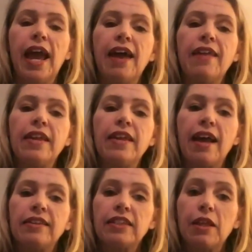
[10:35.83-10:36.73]
And then
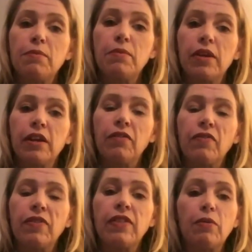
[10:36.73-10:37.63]
ask them
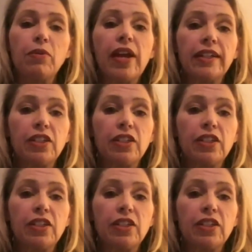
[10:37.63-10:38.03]
if they would like